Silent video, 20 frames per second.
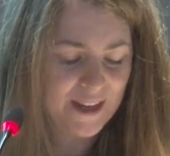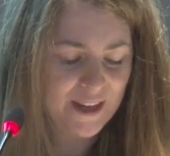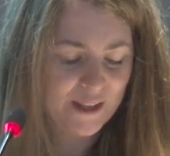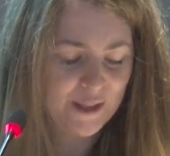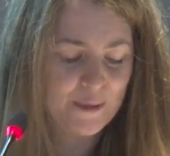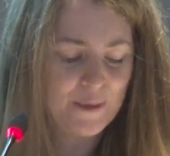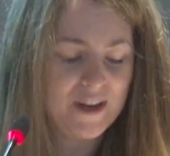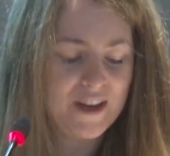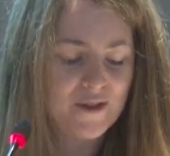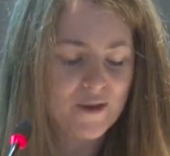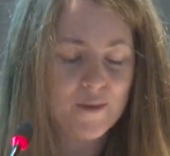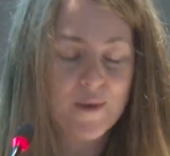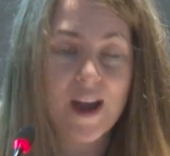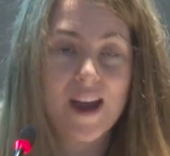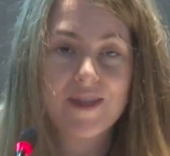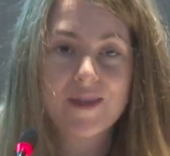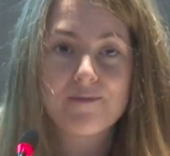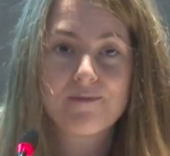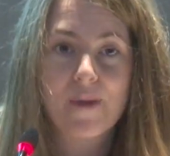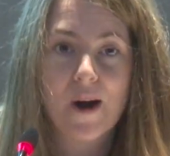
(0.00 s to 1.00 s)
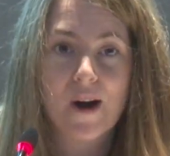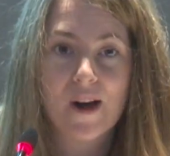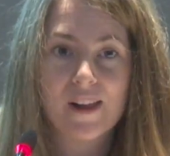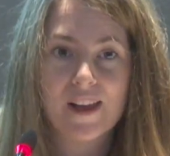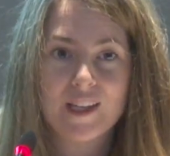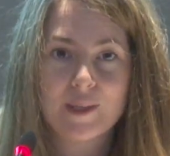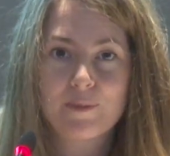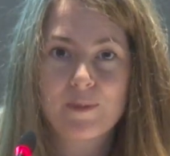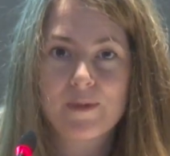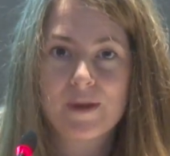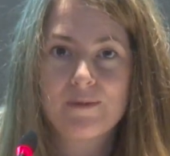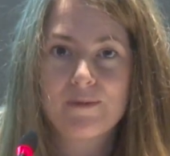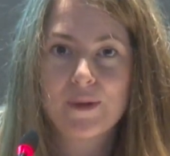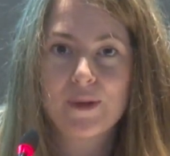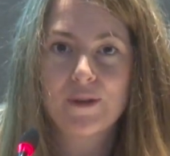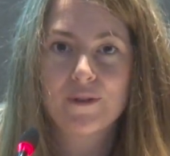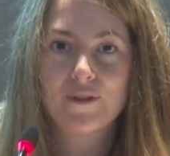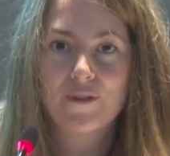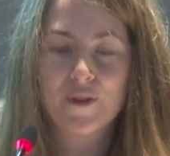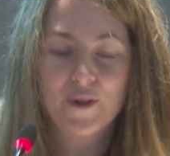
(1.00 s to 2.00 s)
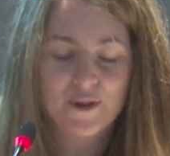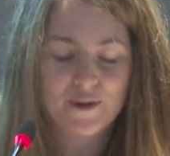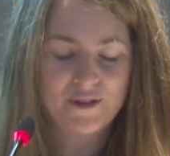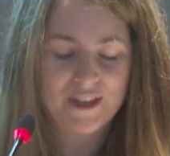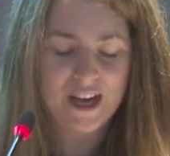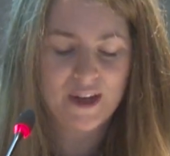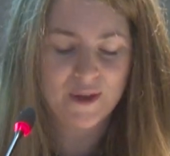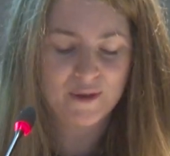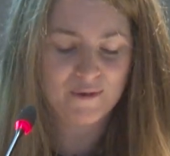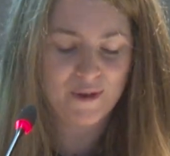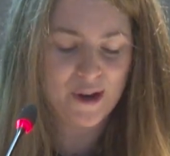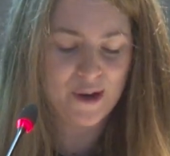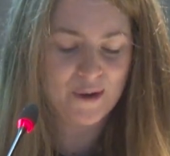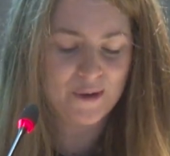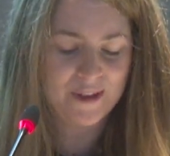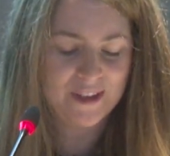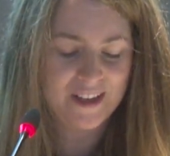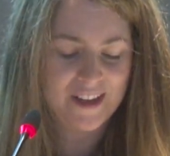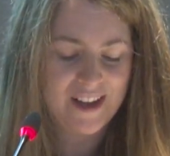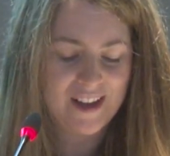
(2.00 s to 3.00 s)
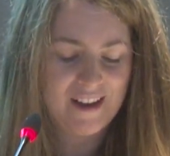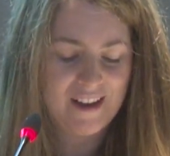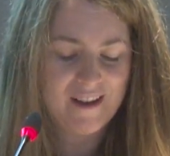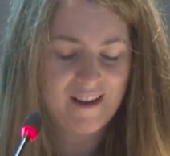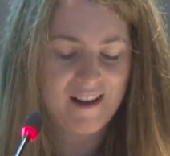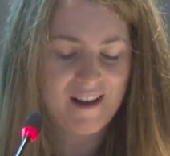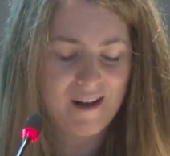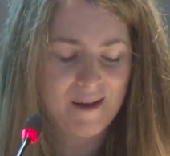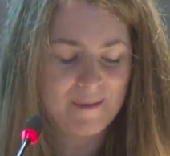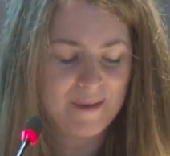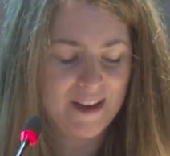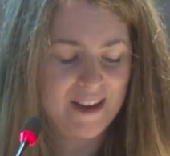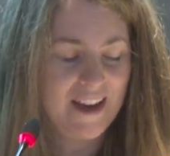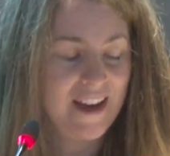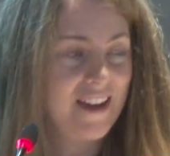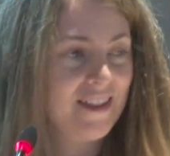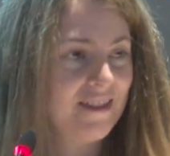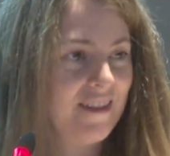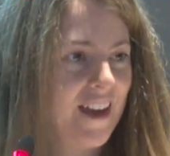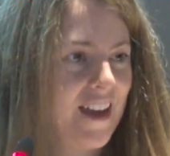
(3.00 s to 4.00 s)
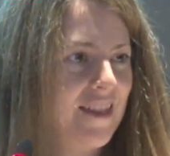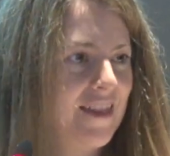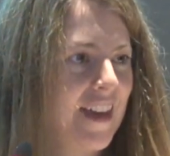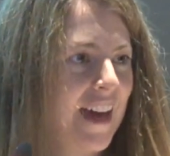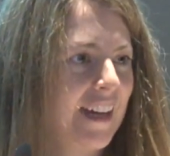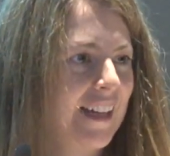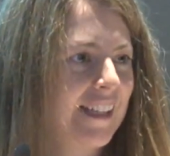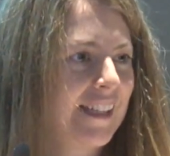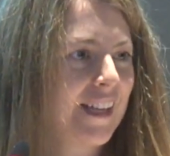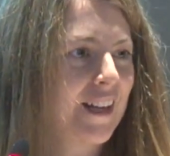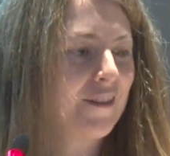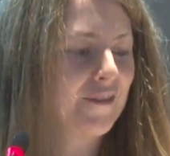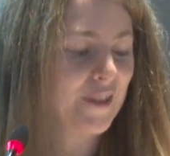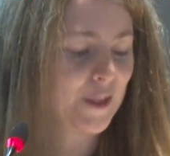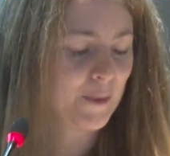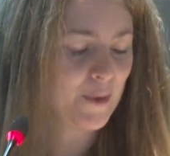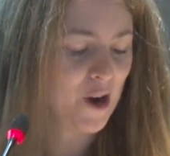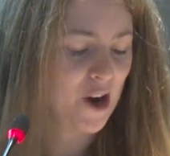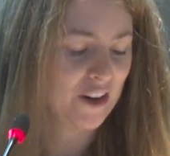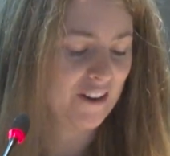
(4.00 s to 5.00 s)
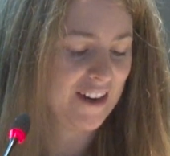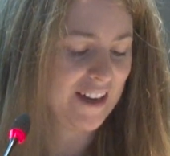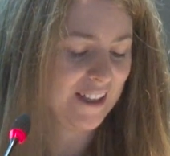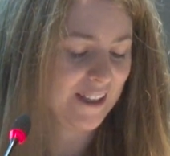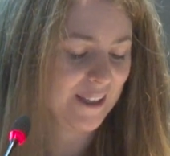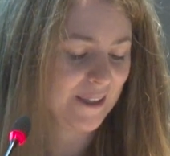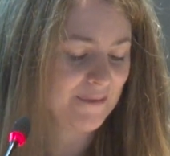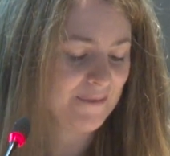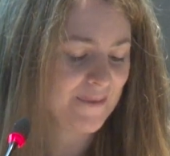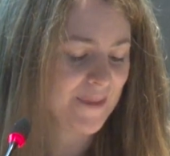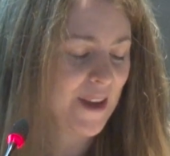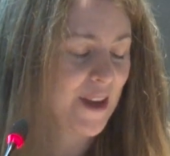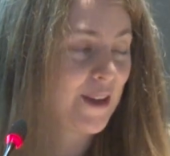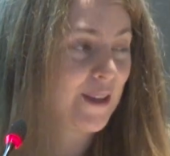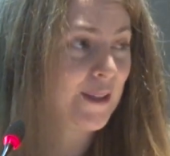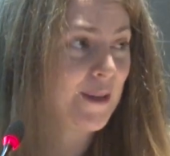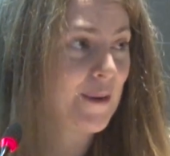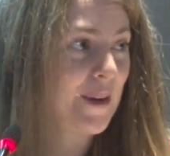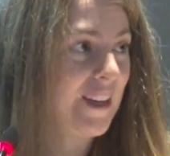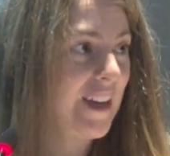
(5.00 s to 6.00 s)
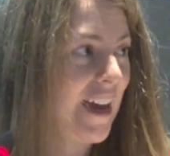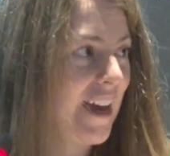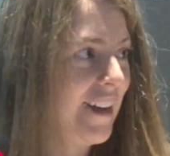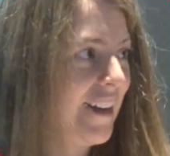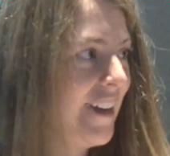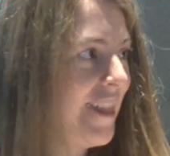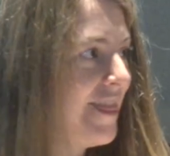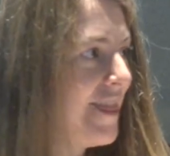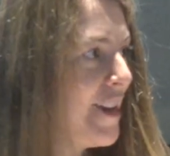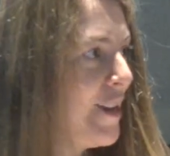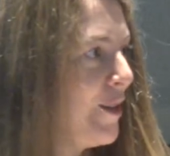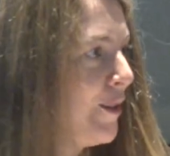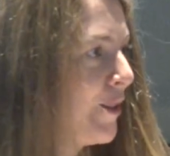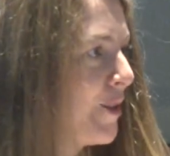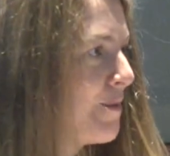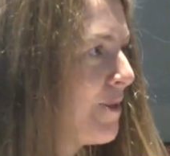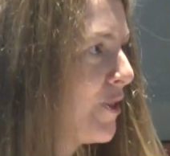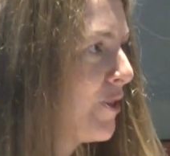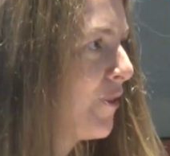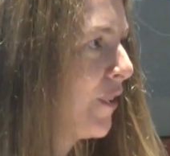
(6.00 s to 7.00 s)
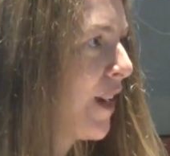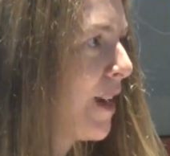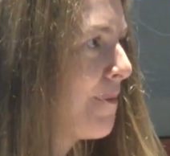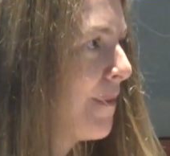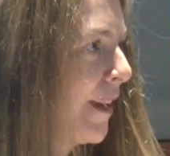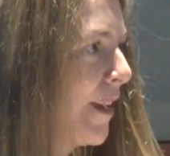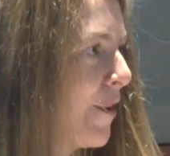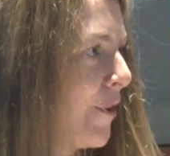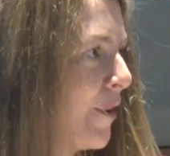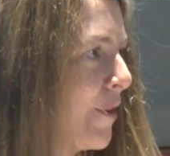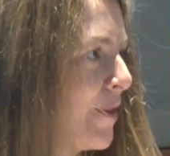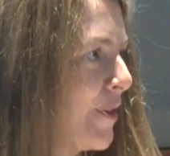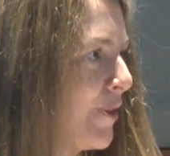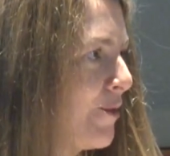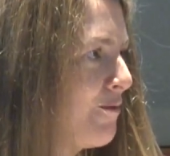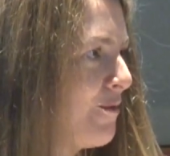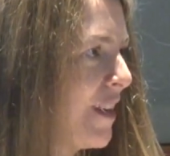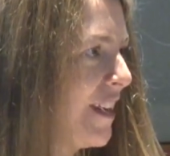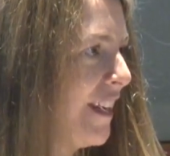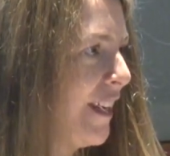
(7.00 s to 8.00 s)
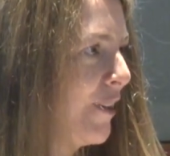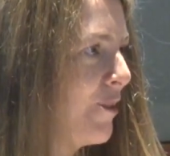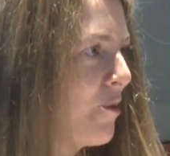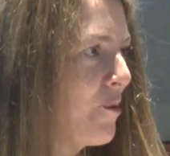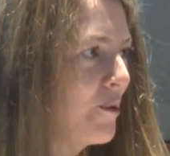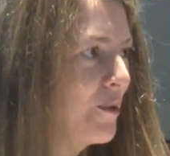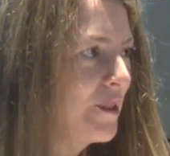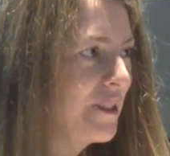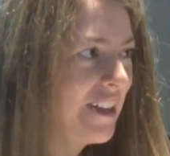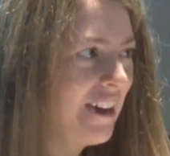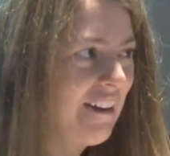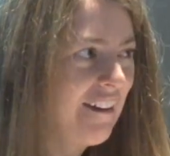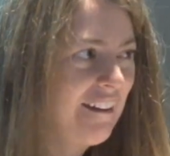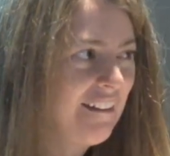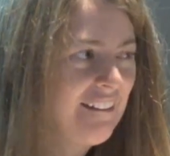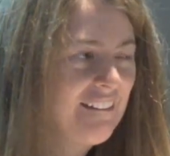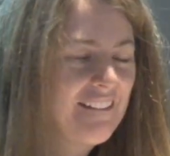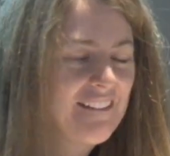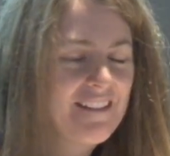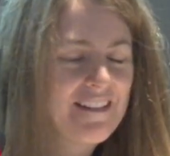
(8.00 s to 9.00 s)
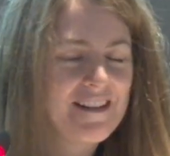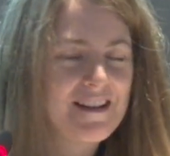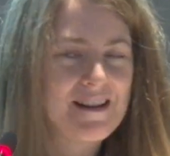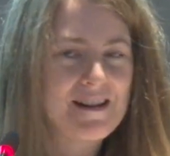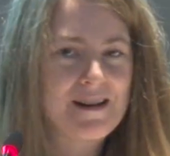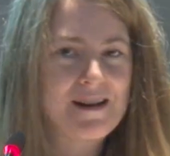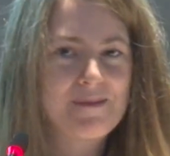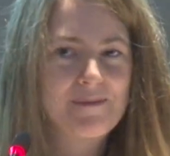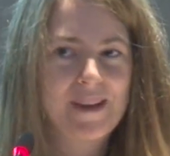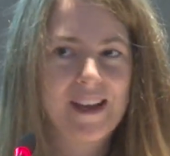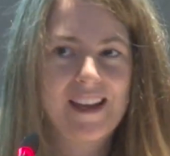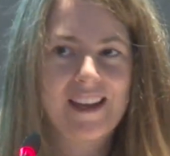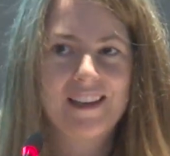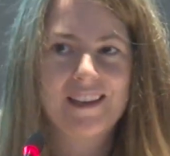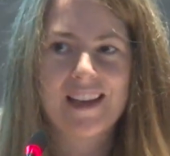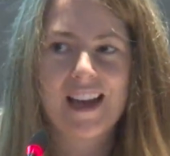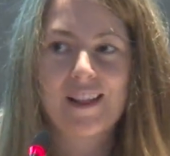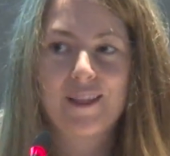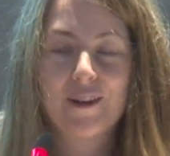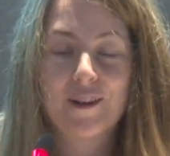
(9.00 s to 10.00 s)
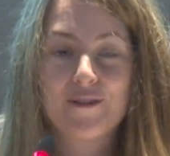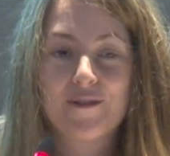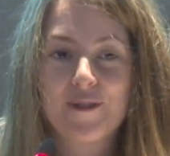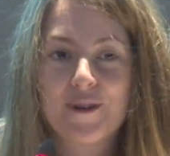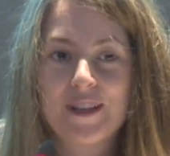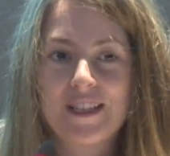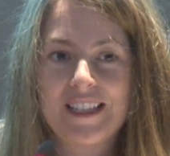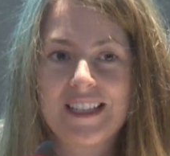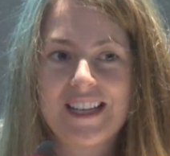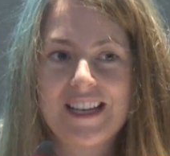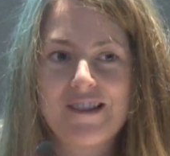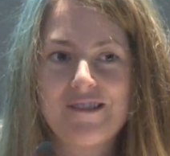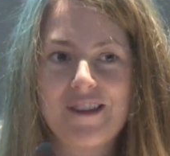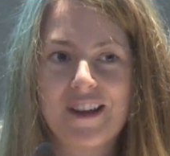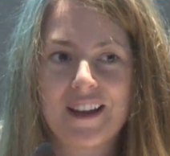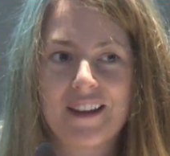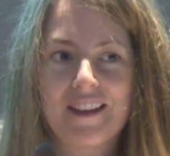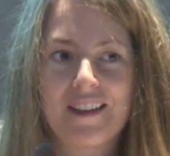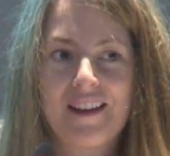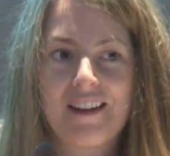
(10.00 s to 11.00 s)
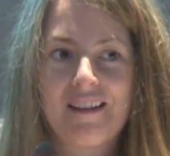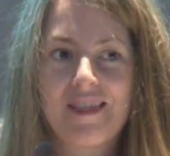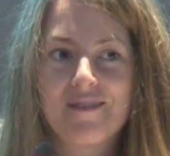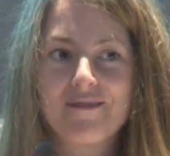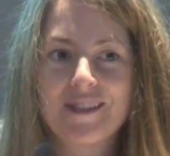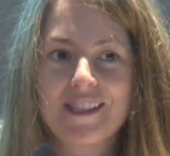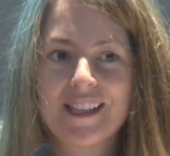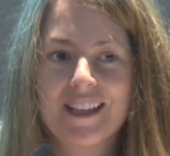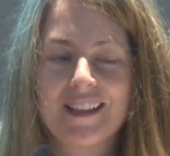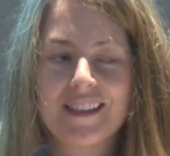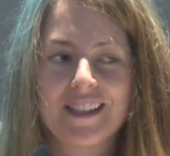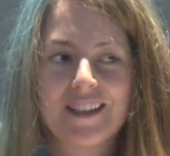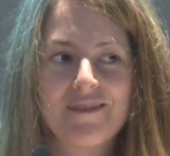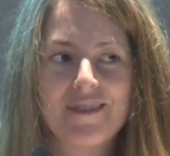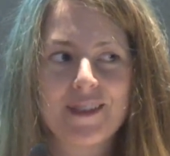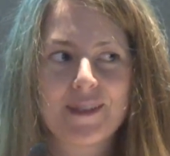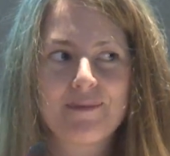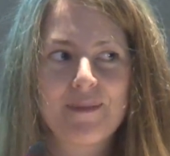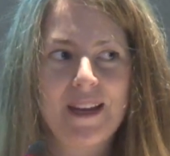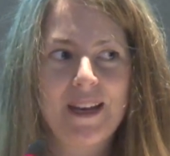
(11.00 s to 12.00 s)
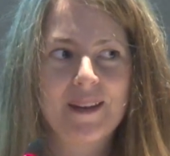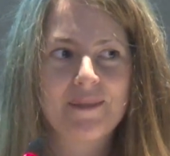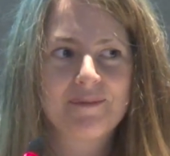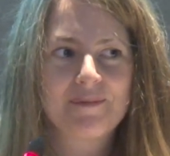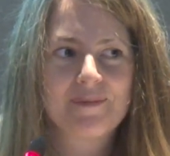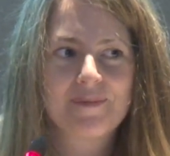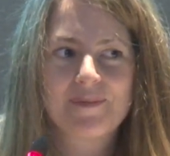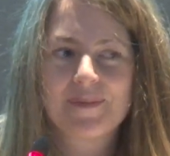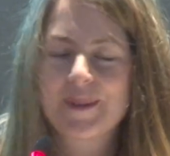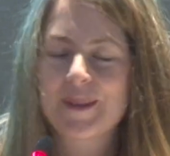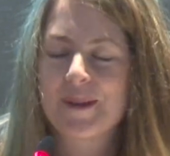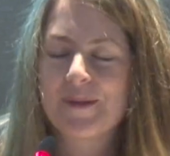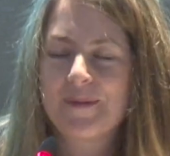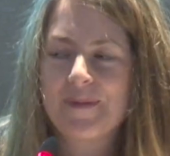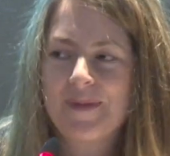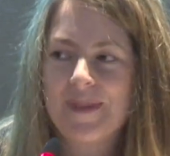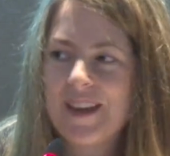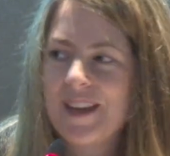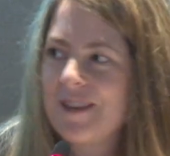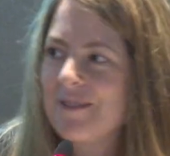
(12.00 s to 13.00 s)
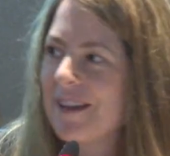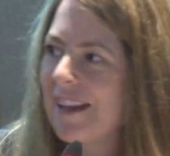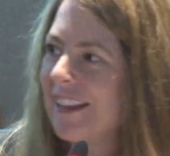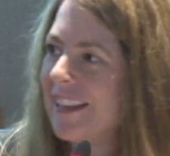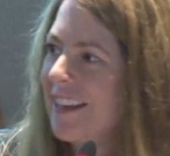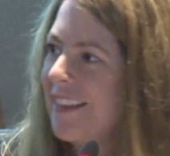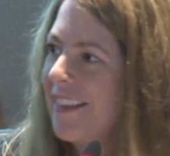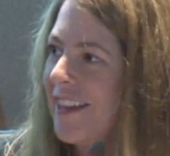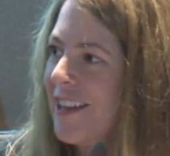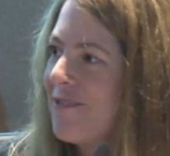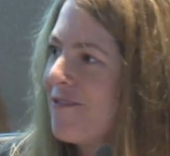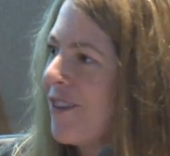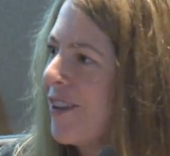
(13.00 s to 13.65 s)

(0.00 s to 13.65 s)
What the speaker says: So either way, the ball has been moved further down the road, and that itself is progress. So again, thank you so much for coming out on this rainy, cold day, and I look forward to hearing the results of this meeting. So thank you, Alan, and thank you